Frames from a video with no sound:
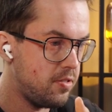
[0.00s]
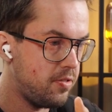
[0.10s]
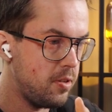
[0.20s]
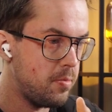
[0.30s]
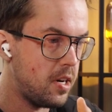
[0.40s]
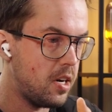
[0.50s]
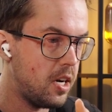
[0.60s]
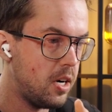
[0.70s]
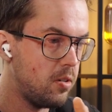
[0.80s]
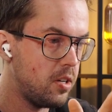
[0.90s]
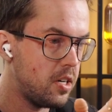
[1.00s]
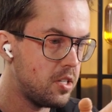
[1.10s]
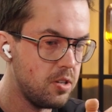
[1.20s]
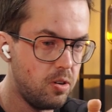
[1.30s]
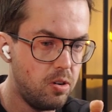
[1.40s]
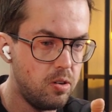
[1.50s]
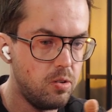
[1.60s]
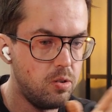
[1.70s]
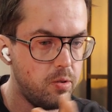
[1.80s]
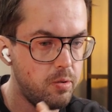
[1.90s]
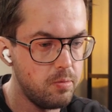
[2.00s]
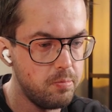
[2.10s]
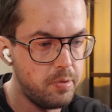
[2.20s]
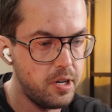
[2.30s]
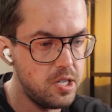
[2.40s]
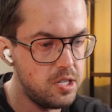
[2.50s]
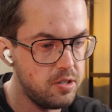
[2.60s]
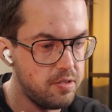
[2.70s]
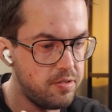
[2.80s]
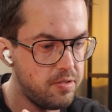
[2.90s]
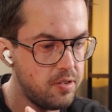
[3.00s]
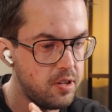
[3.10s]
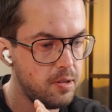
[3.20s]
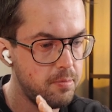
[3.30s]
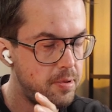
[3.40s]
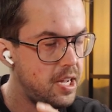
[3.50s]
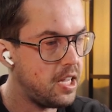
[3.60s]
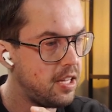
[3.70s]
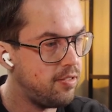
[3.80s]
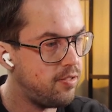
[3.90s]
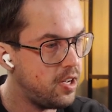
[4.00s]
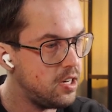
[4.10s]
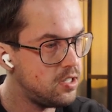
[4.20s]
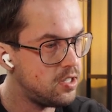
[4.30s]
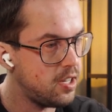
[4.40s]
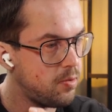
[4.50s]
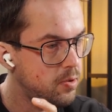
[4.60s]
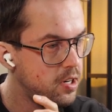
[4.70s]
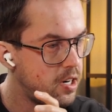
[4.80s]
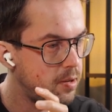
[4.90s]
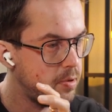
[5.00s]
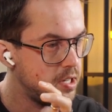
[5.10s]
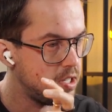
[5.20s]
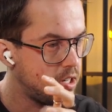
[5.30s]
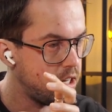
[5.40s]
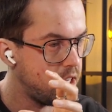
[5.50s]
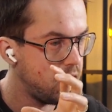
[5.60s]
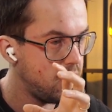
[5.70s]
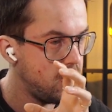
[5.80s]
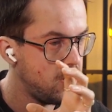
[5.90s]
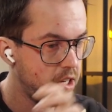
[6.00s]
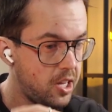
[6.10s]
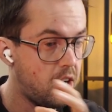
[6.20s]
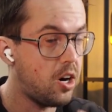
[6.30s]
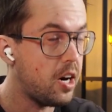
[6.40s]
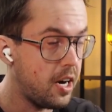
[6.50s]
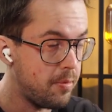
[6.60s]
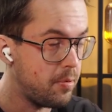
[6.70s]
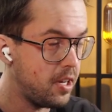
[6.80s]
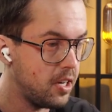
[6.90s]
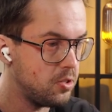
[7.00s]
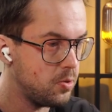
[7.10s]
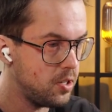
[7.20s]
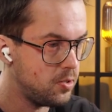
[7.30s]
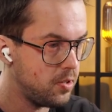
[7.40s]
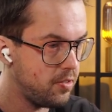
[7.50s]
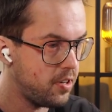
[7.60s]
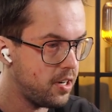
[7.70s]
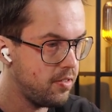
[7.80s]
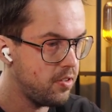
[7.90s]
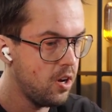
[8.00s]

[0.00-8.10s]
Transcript: VeBetterDAO, there's a whole bunch of big events that are happening in 2025.